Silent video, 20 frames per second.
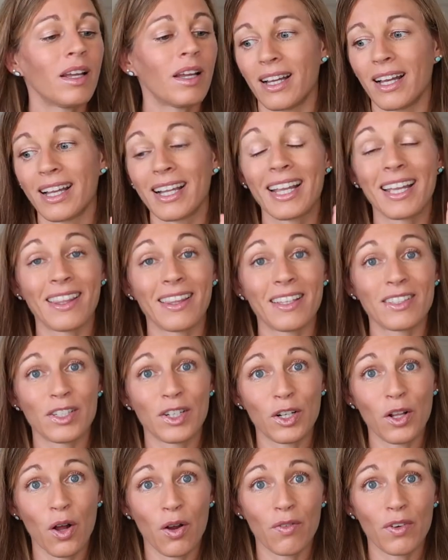Again, these are
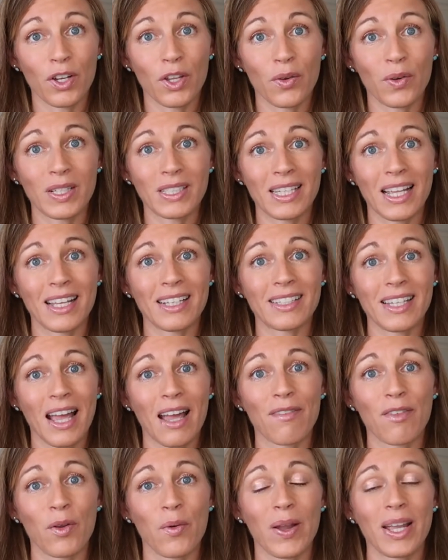Clover USA's
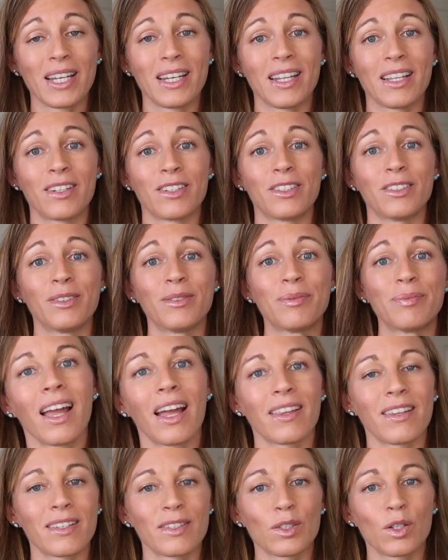heavyweight needle,
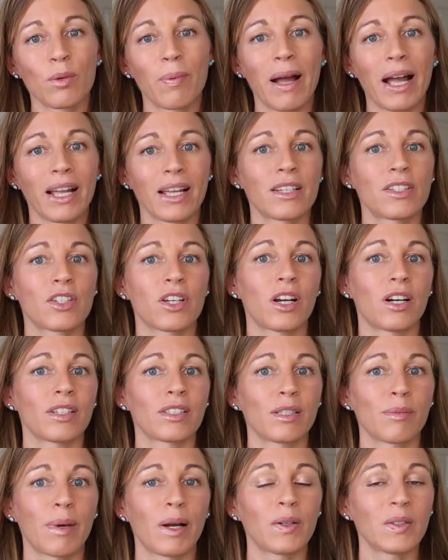and this little package
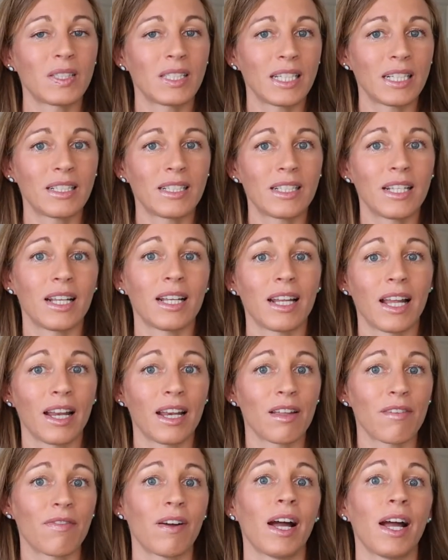costs about
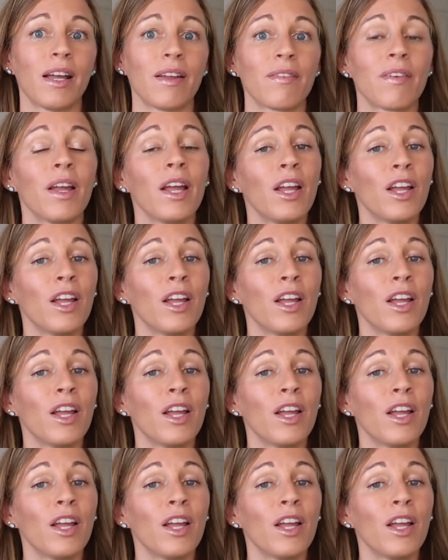$16.95.